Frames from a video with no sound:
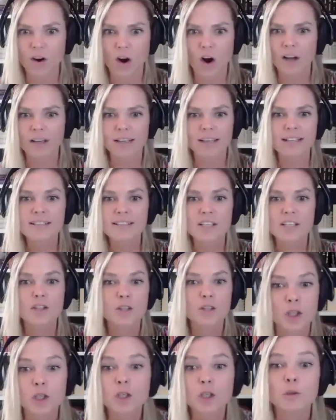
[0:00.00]
for. Oh, it's a
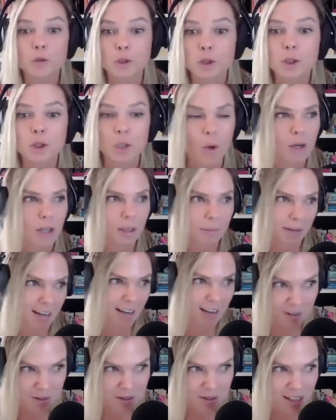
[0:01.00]
huge joke in my
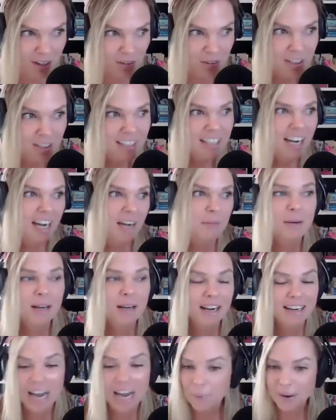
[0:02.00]
house now, uh,
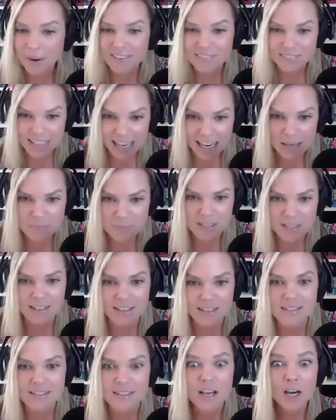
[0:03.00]
but now I've named it
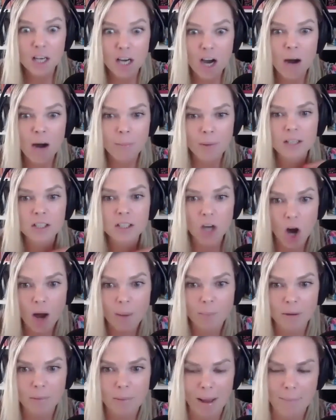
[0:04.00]
as "Come on,
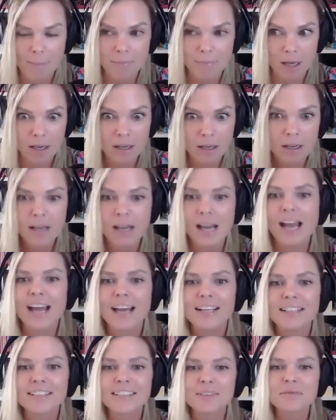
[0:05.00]
compliment me."
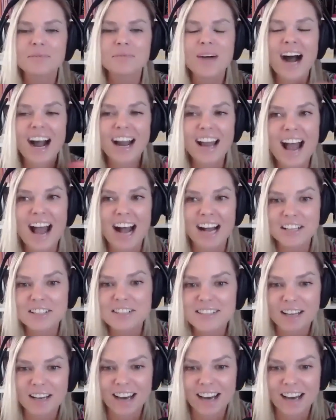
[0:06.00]
And I ask